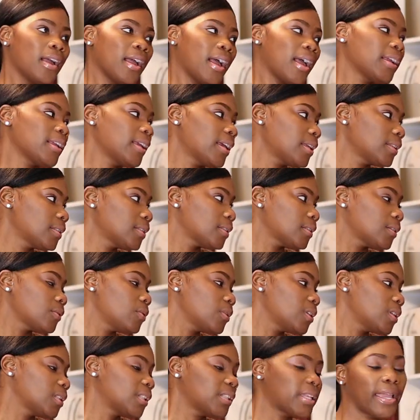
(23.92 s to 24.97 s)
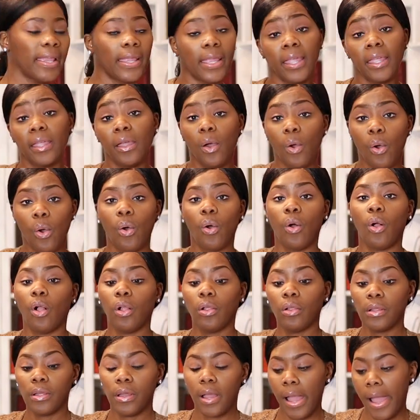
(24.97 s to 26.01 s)
I guess you can say a
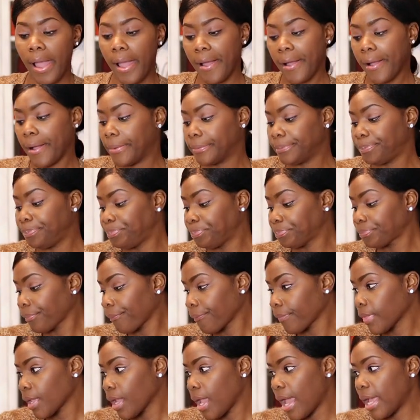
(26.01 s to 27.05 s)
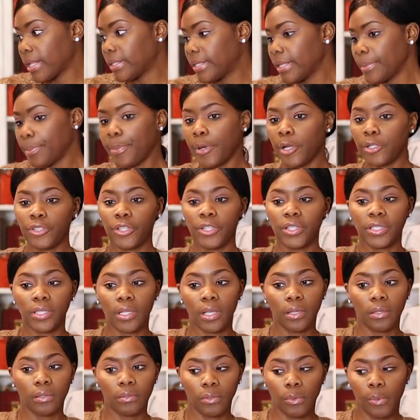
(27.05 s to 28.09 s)
haul. Um, I did purchase
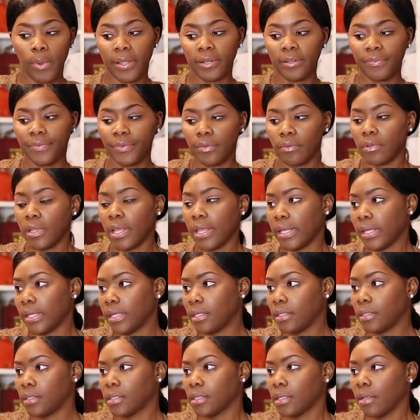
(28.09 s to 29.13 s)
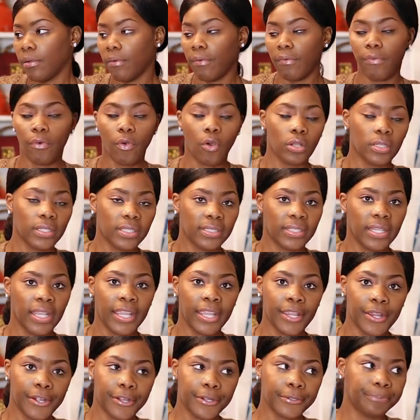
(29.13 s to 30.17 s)
quite a few things. Fall is
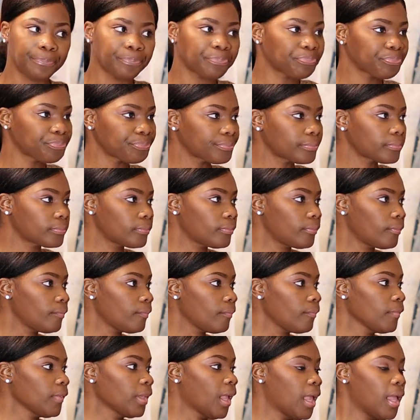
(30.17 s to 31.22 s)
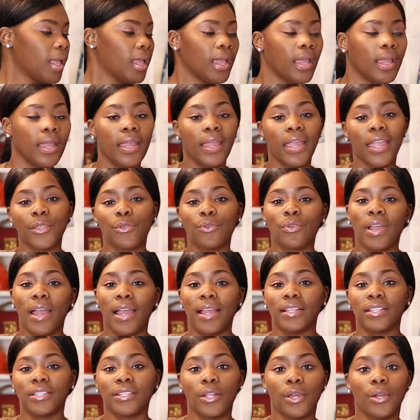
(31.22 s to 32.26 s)
here and you
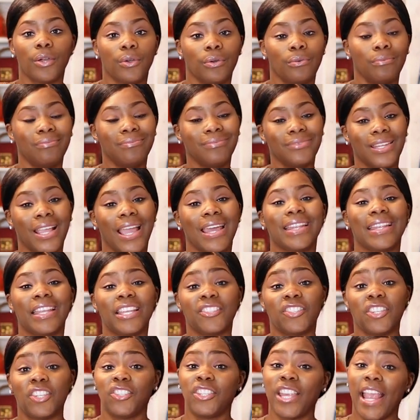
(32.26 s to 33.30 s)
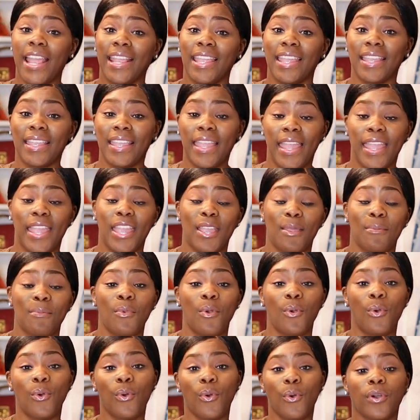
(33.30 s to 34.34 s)
guys know, gotta get your jacket
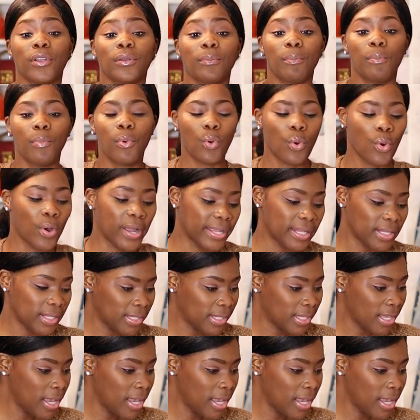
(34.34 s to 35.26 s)
game on point.